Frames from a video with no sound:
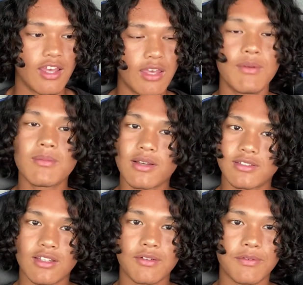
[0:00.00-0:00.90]
even
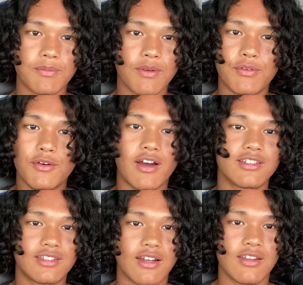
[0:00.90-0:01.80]
myself, before I
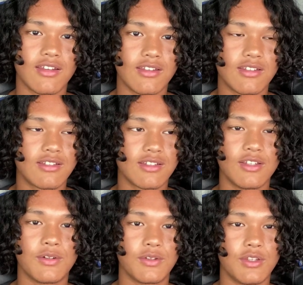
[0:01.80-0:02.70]
started
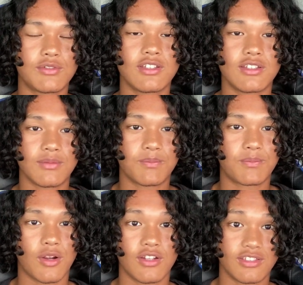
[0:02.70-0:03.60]
using the
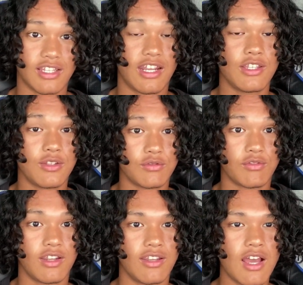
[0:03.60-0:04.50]
product that I use
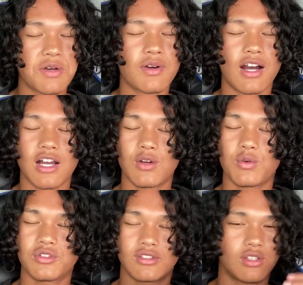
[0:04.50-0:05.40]
right now, I
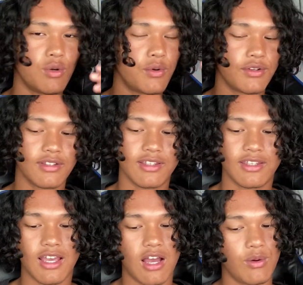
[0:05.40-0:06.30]
was
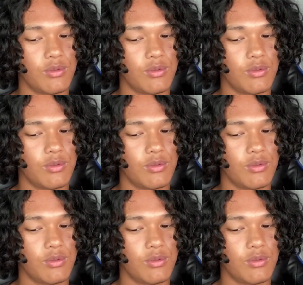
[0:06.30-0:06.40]
googling, I